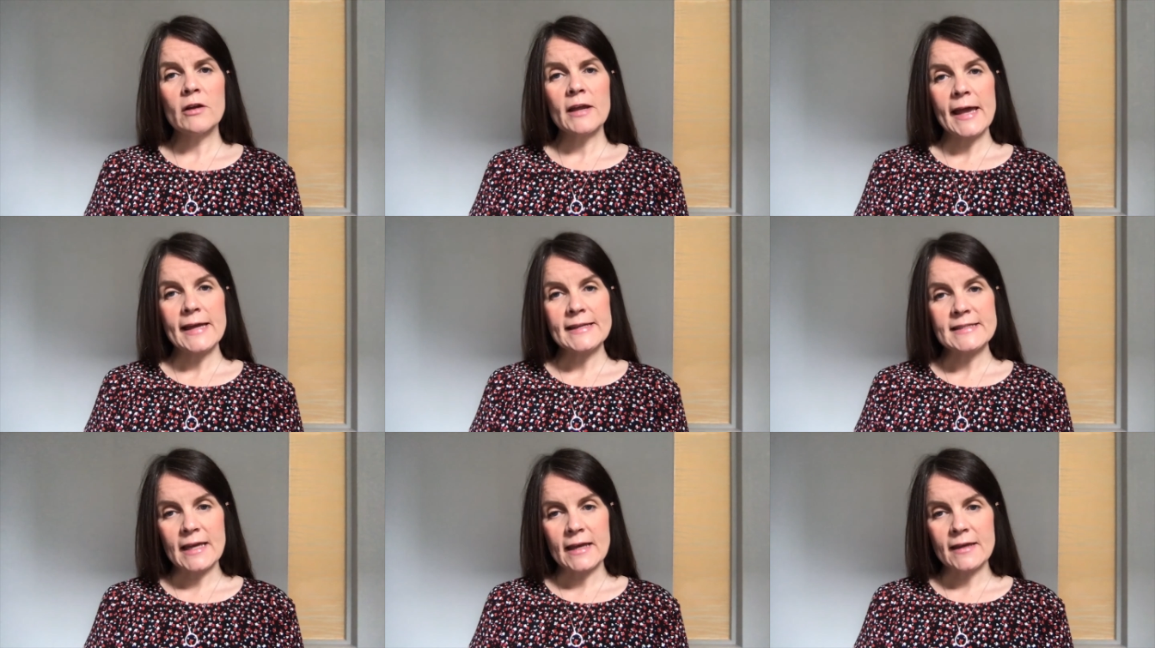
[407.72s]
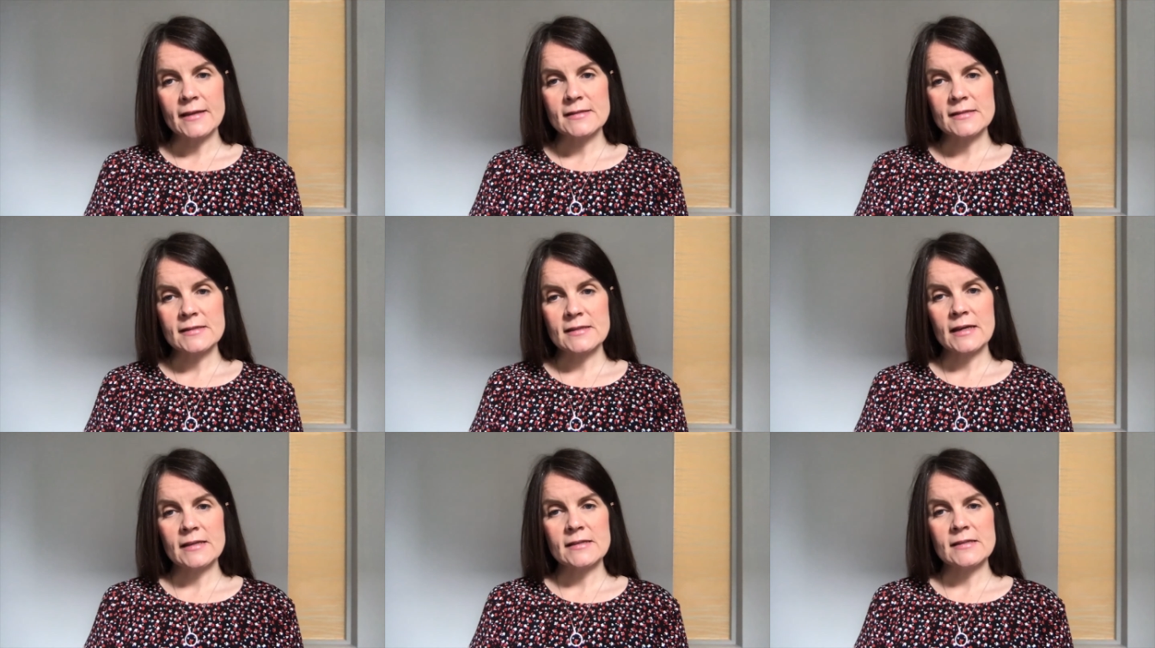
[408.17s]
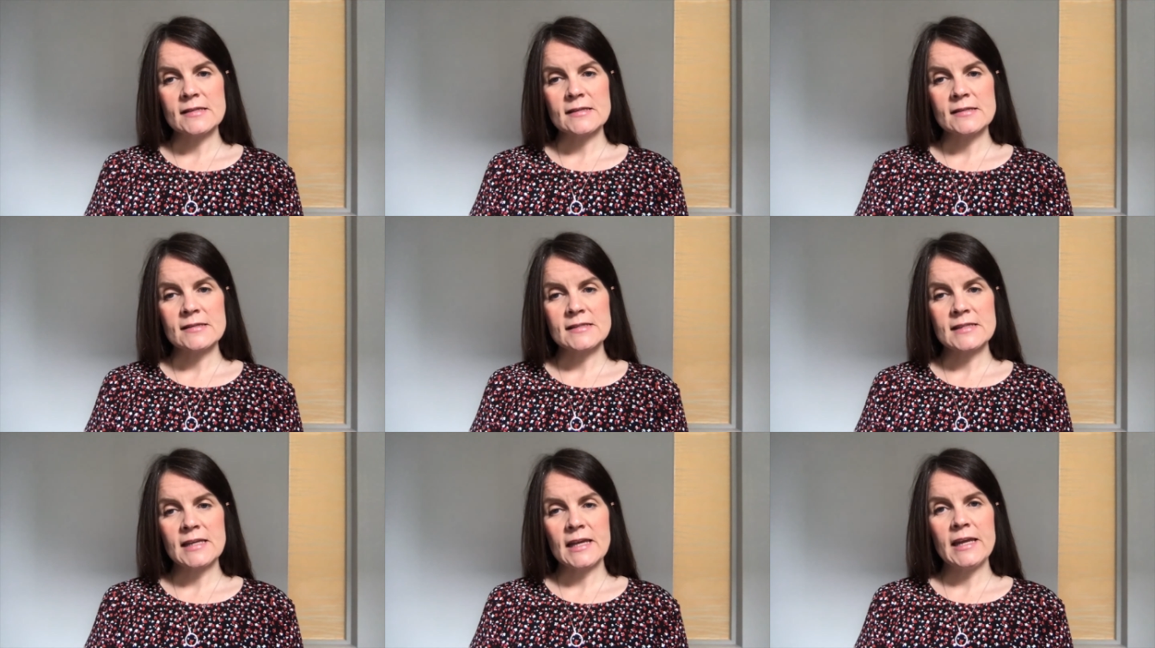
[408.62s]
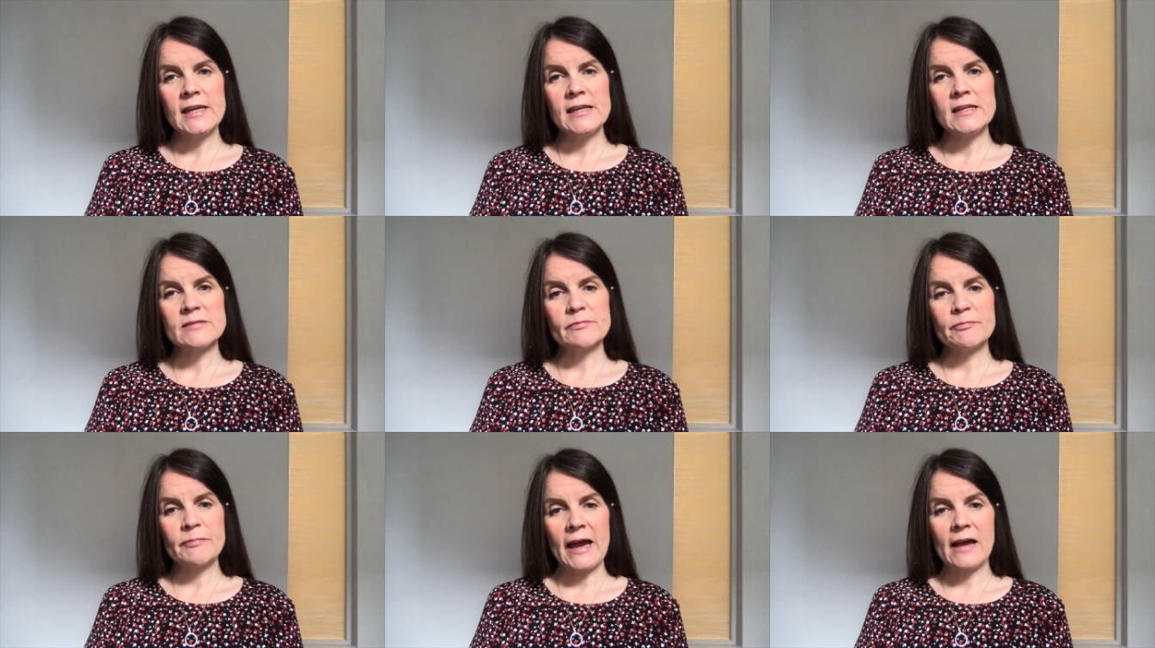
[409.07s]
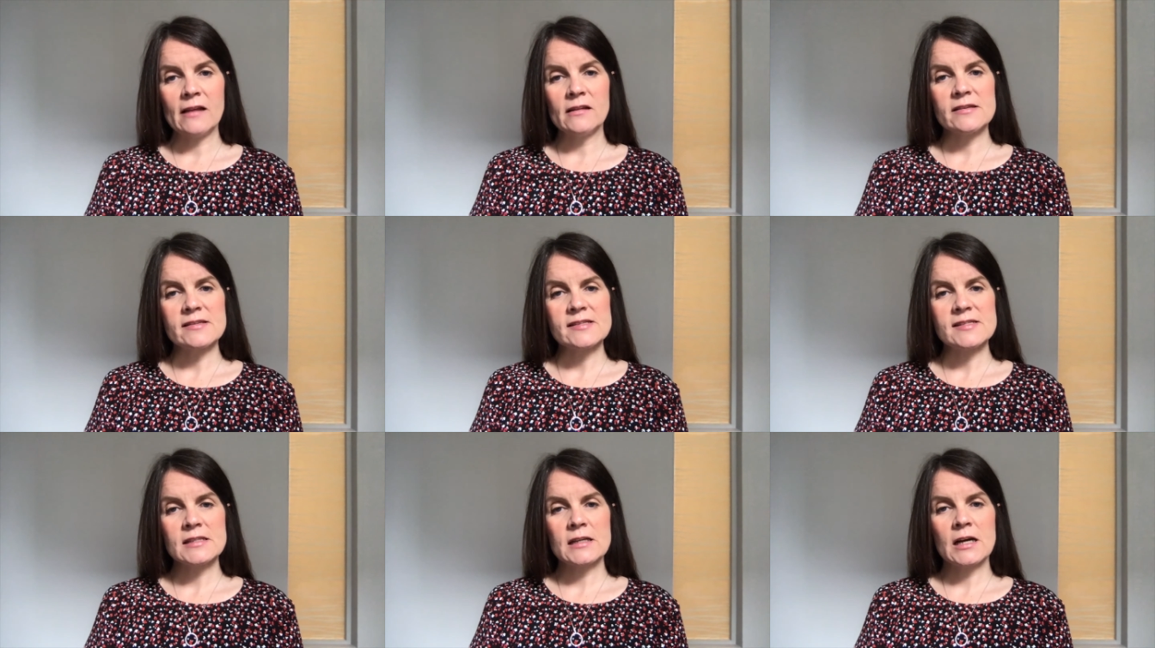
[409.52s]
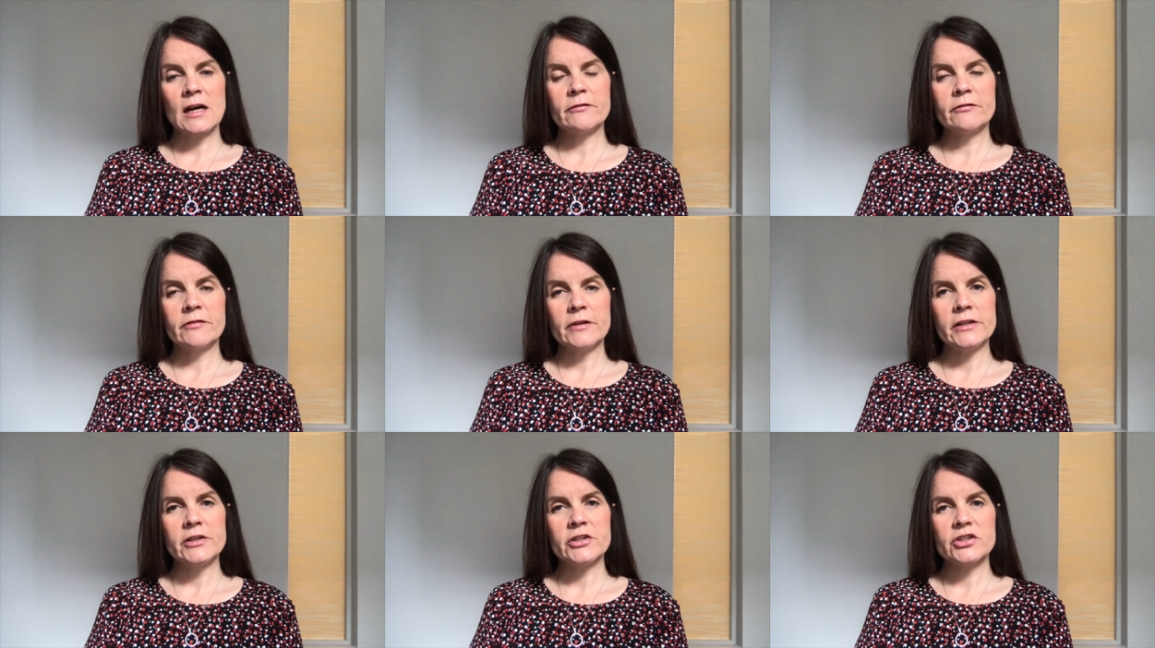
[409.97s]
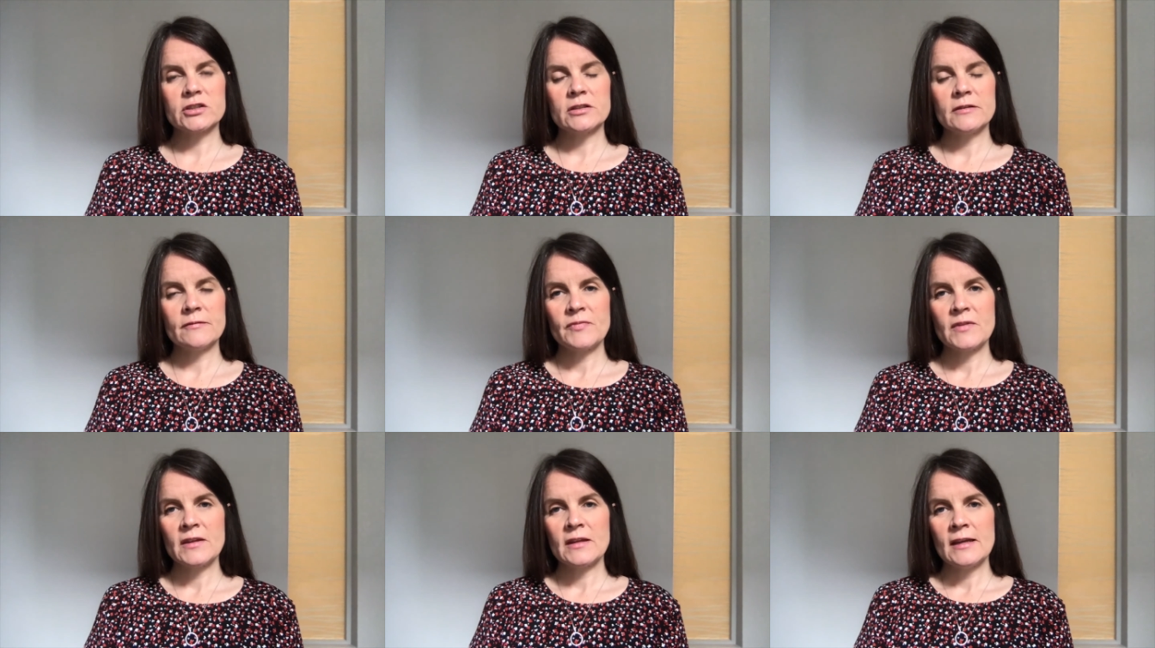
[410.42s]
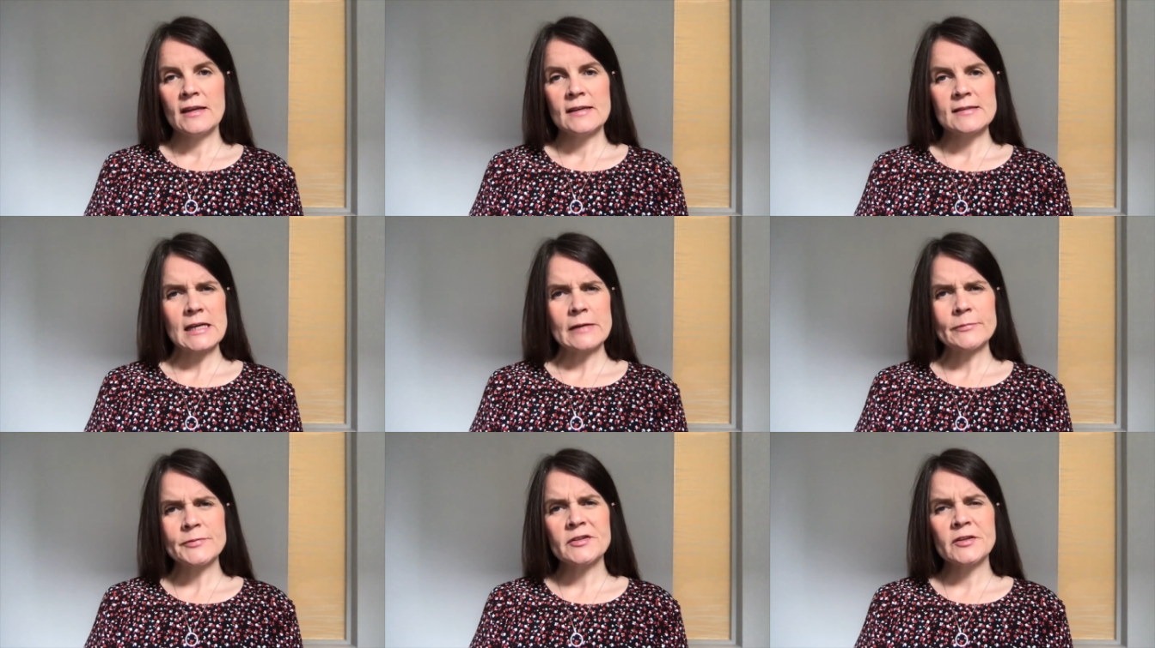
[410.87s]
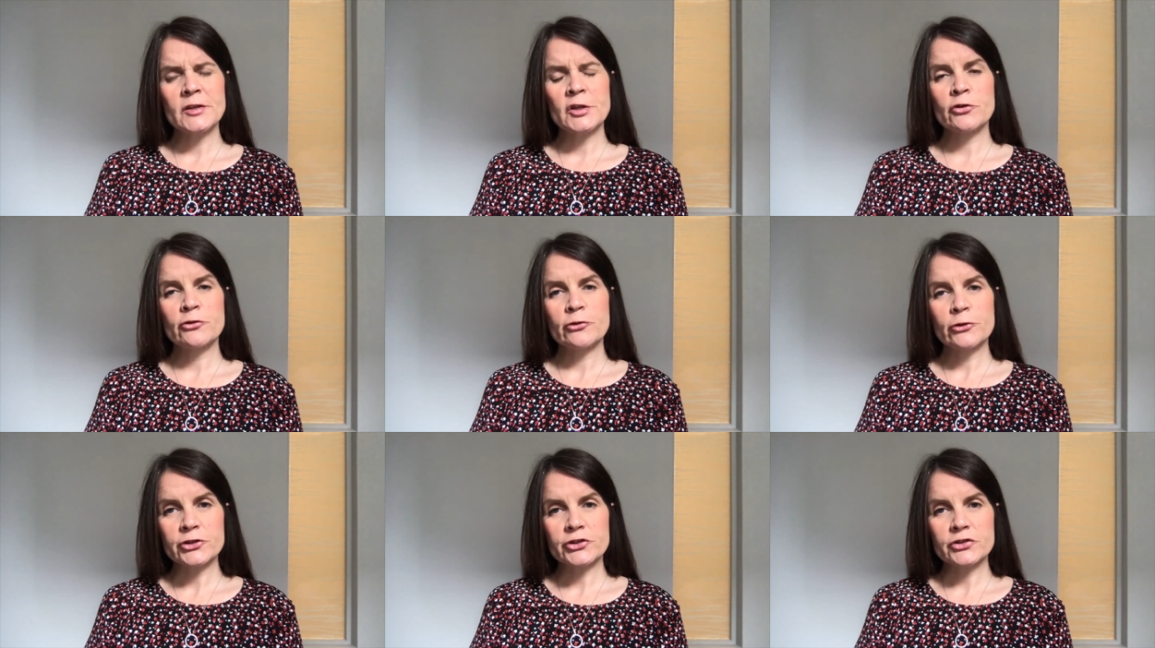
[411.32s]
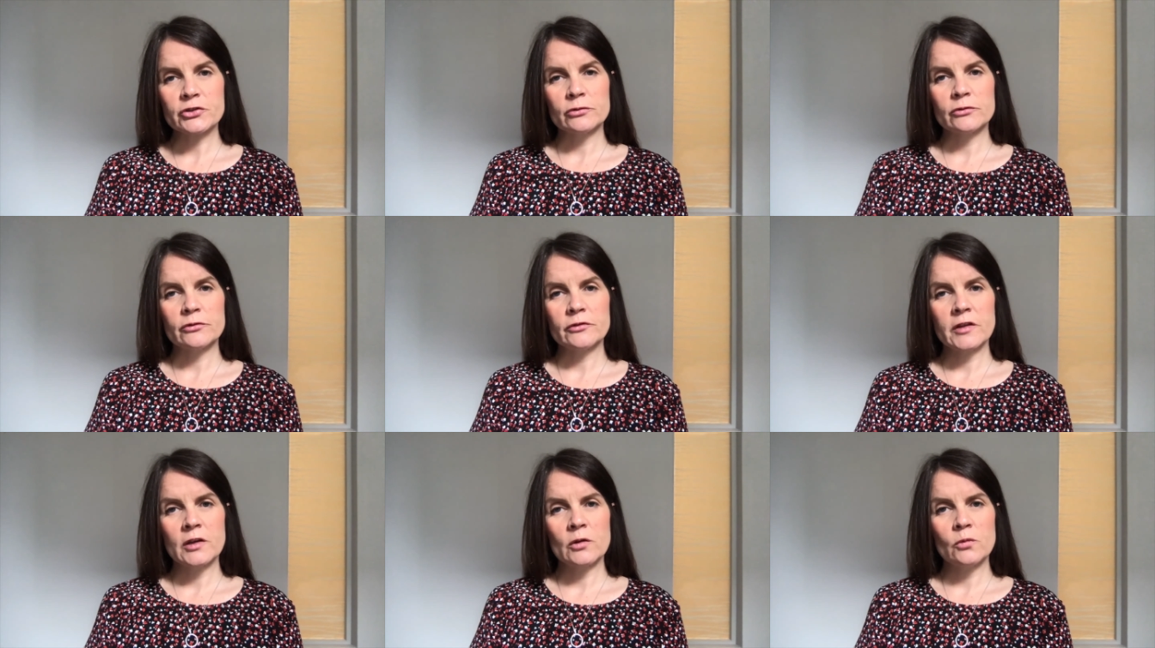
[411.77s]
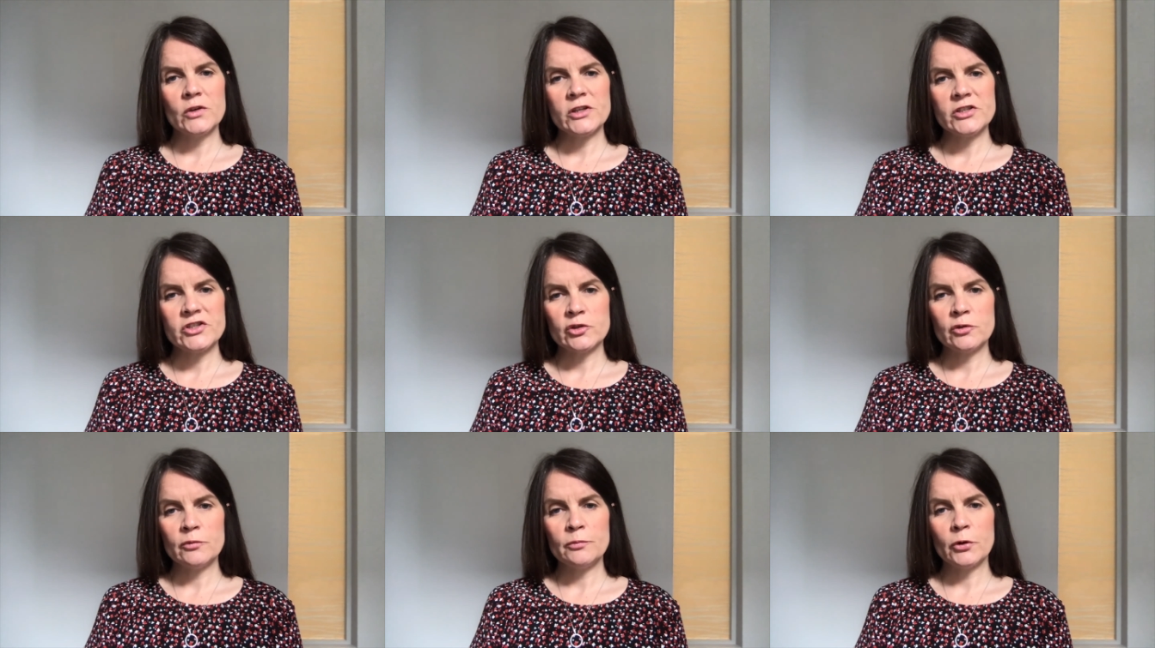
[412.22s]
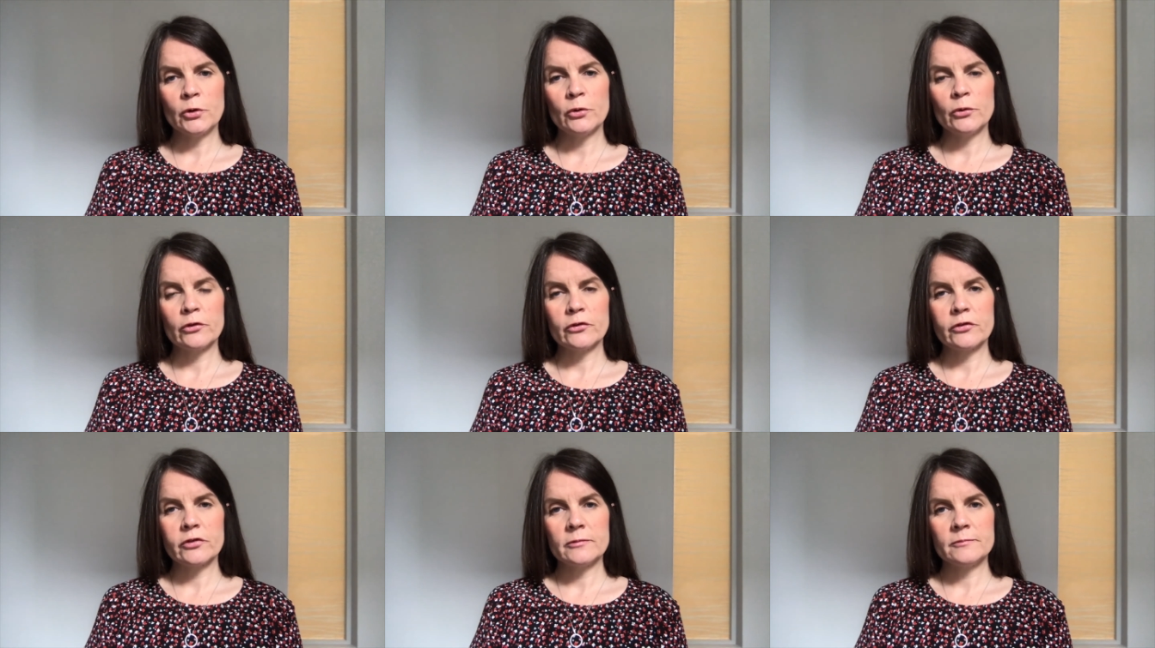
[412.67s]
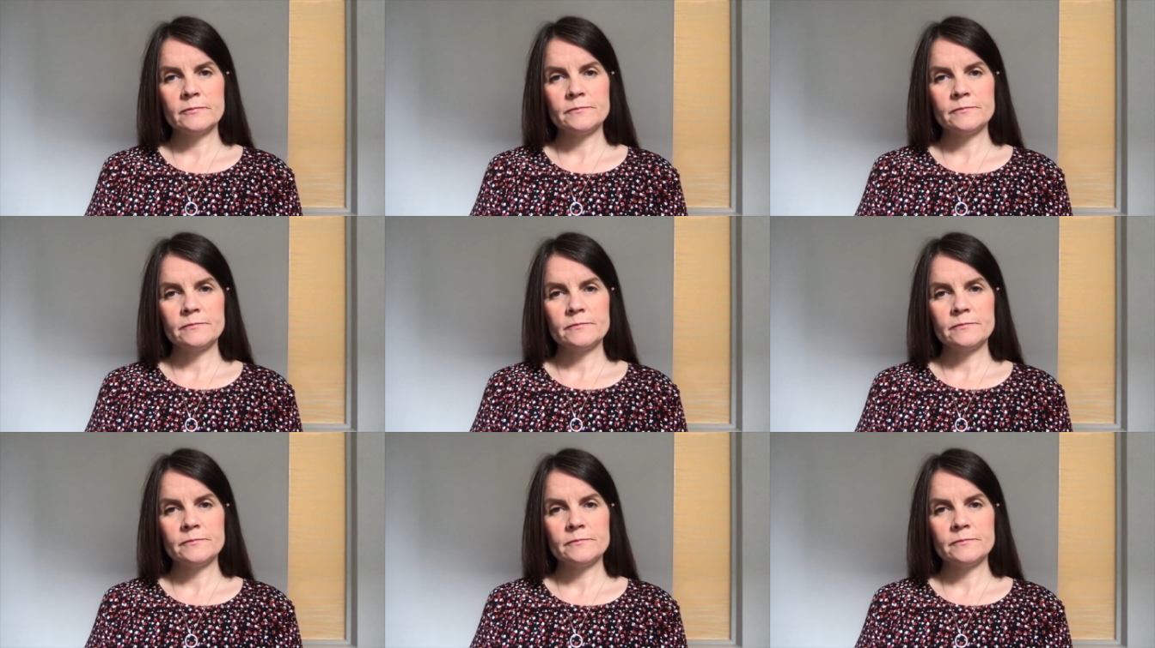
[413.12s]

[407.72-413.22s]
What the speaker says: edits and sustained, balanced coverage. It's absolutely crucial that we do both.